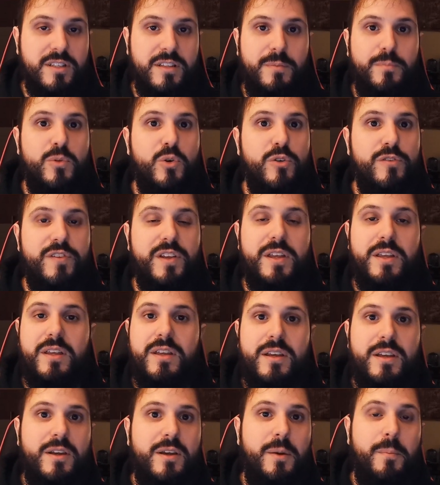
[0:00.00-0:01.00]
The
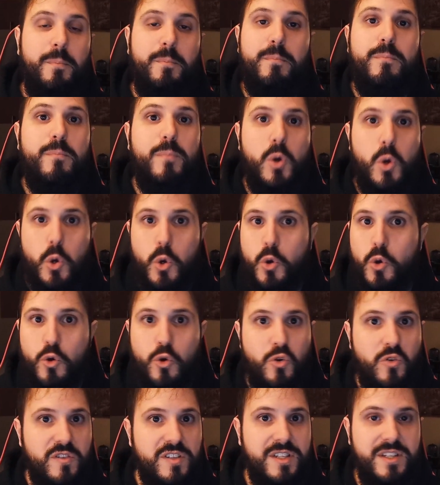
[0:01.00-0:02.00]
movie
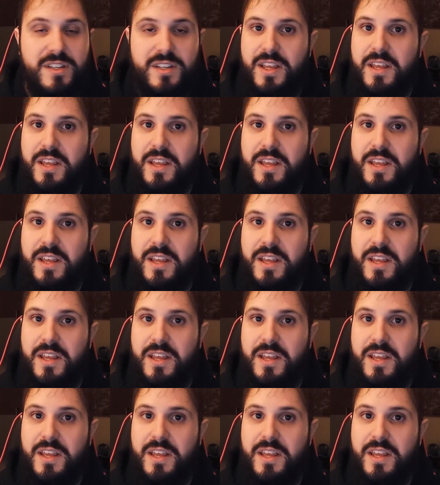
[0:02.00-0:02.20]
moves.